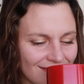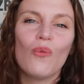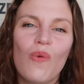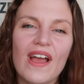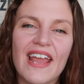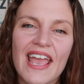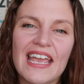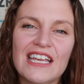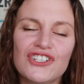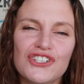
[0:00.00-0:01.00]
What
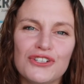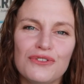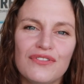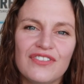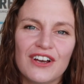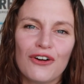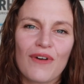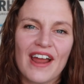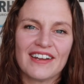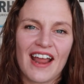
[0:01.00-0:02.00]
age do you feel
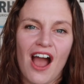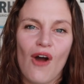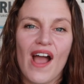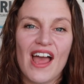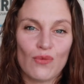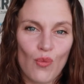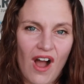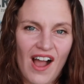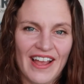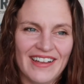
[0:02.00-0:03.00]
right now and
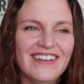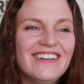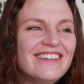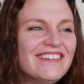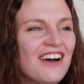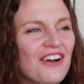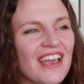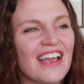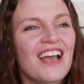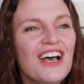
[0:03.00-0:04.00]
why?
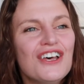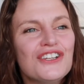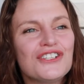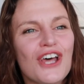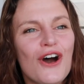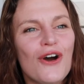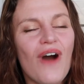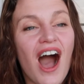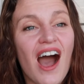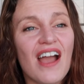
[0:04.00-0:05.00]
Okay,
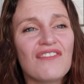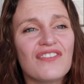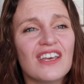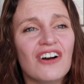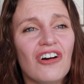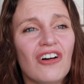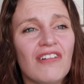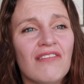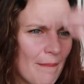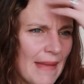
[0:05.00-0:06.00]
so I
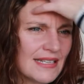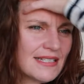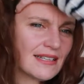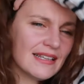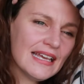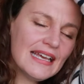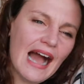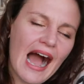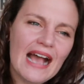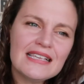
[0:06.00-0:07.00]
feel mentally,
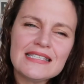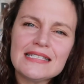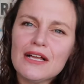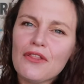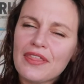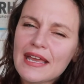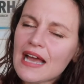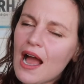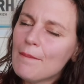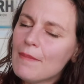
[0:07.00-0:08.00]
I still
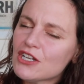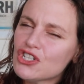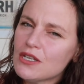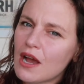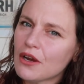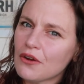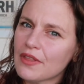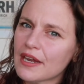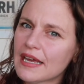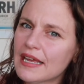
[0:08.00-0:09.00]
think I'm much younger
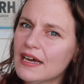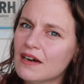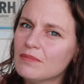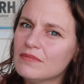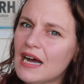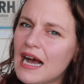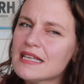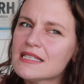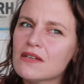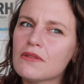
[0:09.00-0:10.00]
than I am.
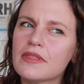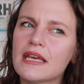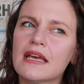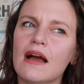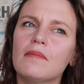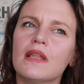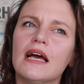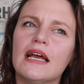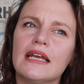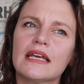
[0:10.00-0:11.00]
I still think I'm
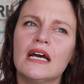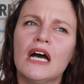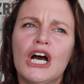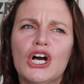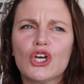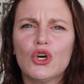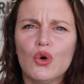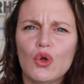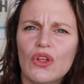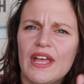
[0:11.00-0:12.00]
like
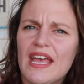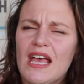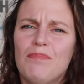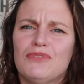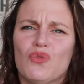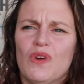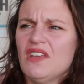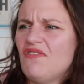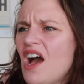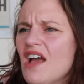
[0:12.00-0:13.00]
cool, hip,
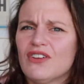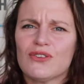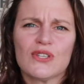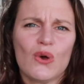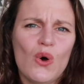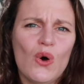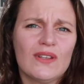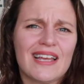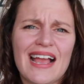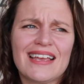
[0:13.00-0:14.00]
25 years
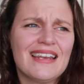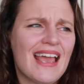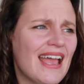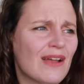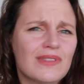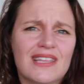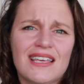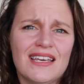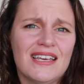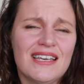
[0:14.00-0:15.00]
old. Like I can hang with the
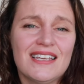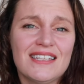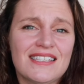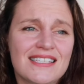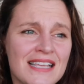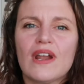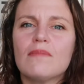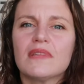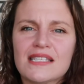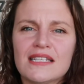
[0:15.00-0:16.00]
kids. When
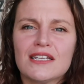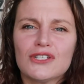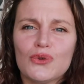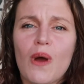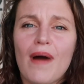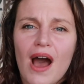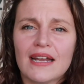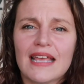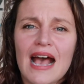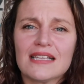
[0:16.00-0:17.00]
I'm listening to a
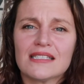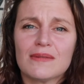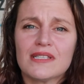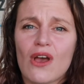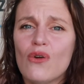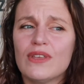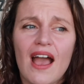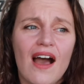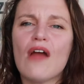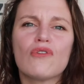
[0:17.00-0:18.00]
podcast and somebody's like, oh
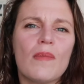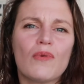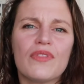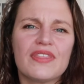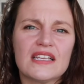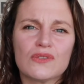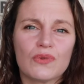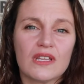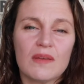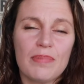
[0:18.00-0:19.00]
yeah, I remember when things
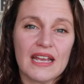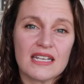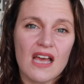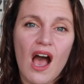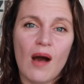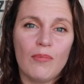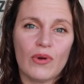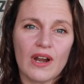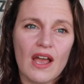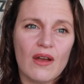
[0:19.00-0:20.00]
really picked up
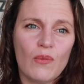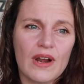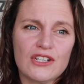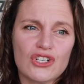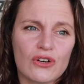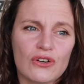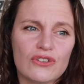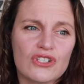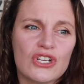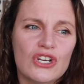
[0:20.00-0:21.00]
when I
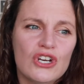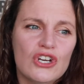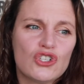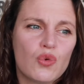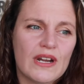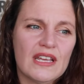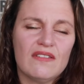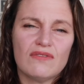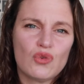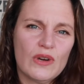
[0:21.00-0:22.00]
turned
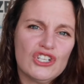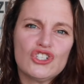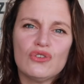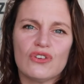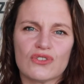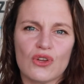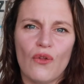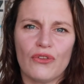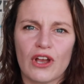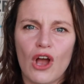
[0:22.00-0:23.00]
22 years
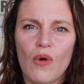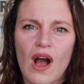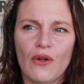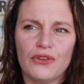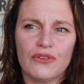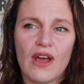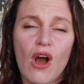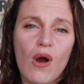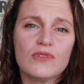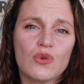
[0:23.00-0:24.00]
old. And they're like, oh, well, how old are you
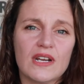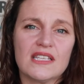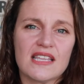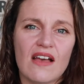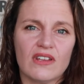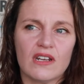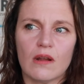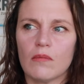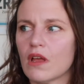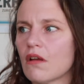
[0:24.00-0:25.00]
now? Oh, I'm 27.
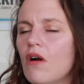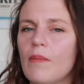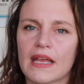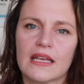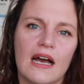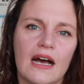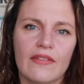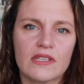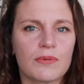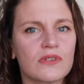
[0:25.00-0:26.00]
And I'm like, oh my
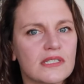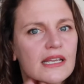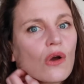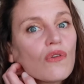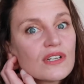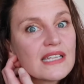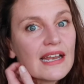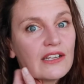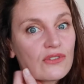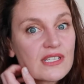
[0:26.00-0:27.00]
God, this person's like over
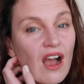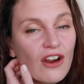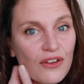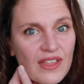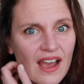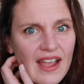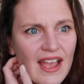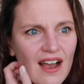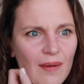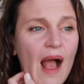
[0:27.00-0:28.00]
10 years younger than I
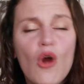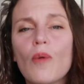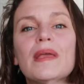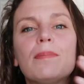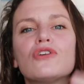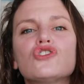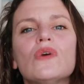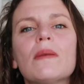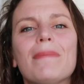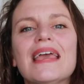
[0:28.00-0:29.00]
am. Or people are
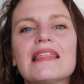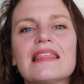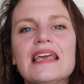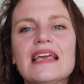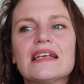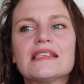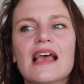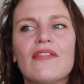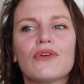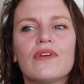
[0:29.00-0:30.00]
doing big things
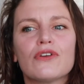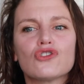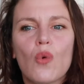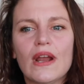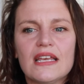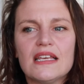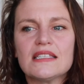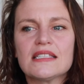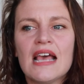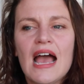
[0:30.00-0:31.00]
and they're in their
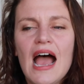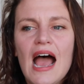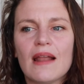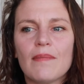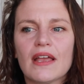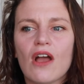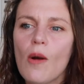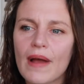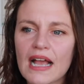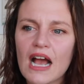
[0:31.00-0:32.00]
20s. And I'm like,
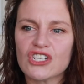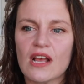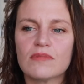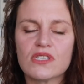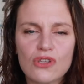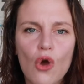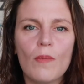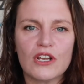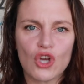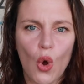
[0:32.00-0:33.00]
oh my gosh, I'm so
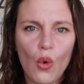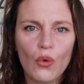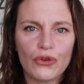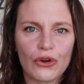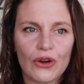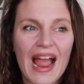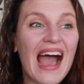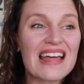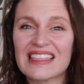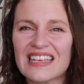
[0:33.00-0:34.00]
much older.
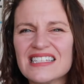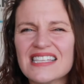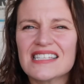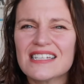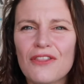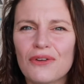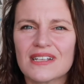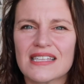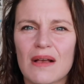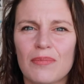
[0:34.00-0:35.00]
Athletes, that's another
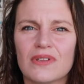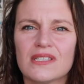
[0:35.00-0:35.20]
example.